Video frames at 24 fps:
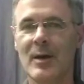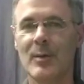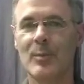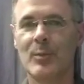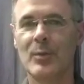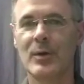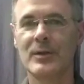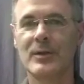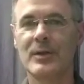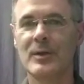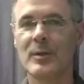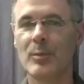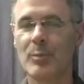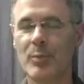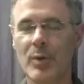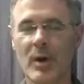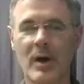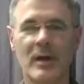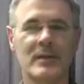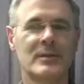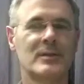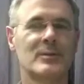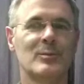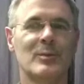But the
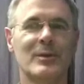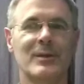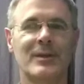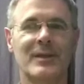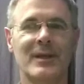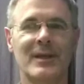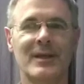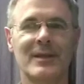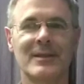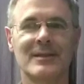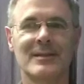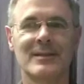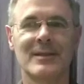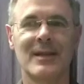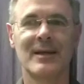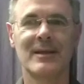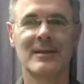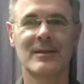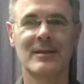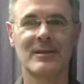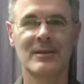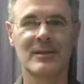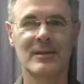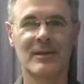impossible things
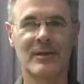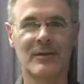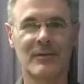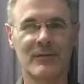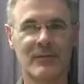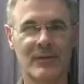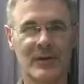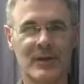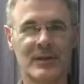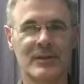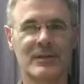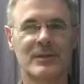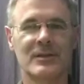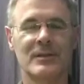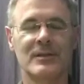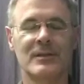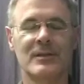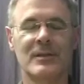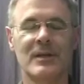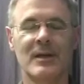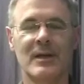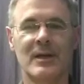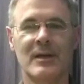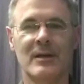like this conversion,
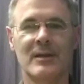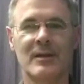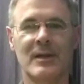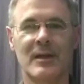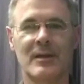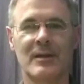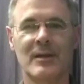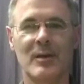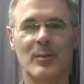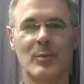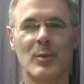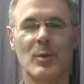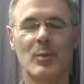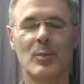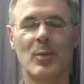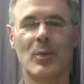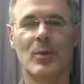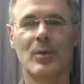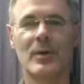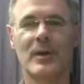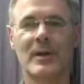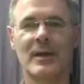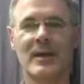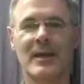that they be
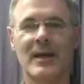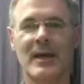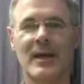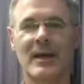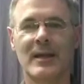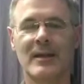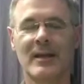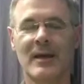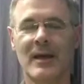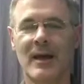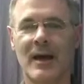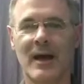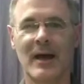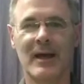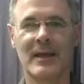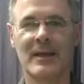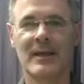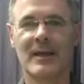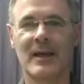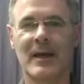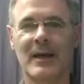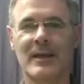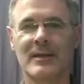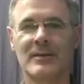born again, I
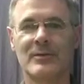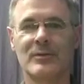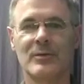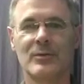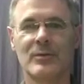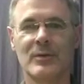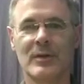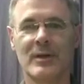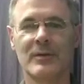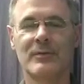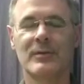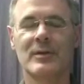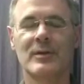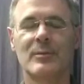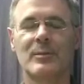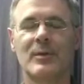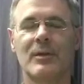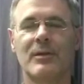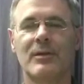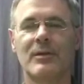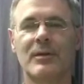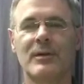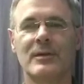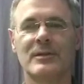can't do. Giving them
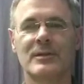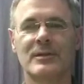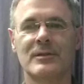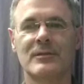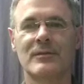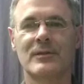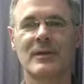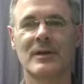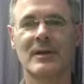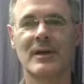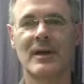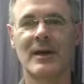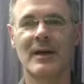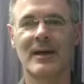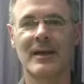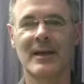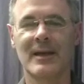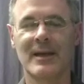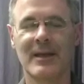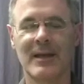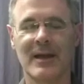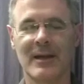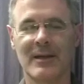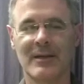a thirst for God,
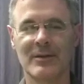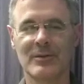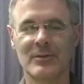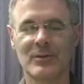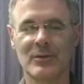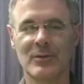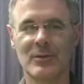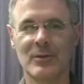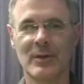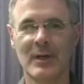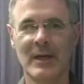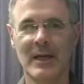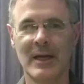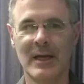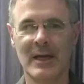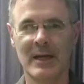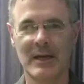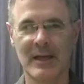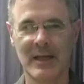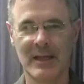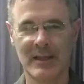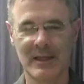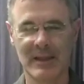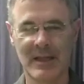I cannot do.
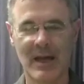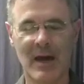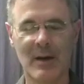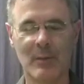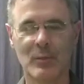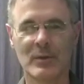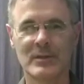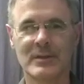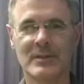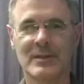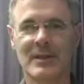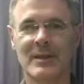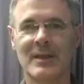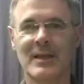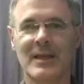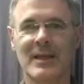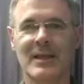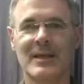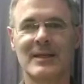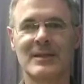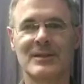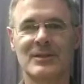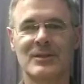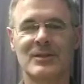And that was the
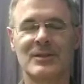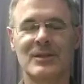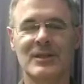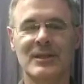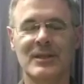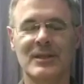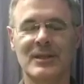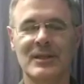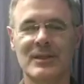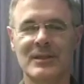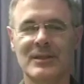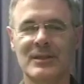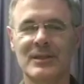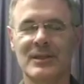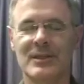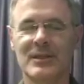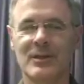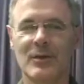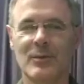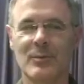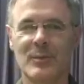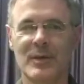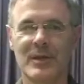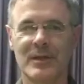things she, she
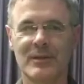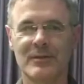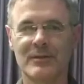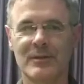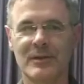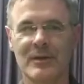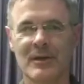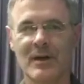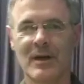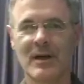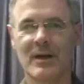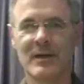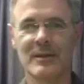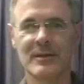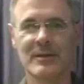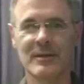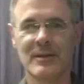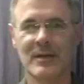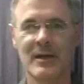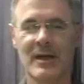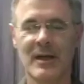committed to God.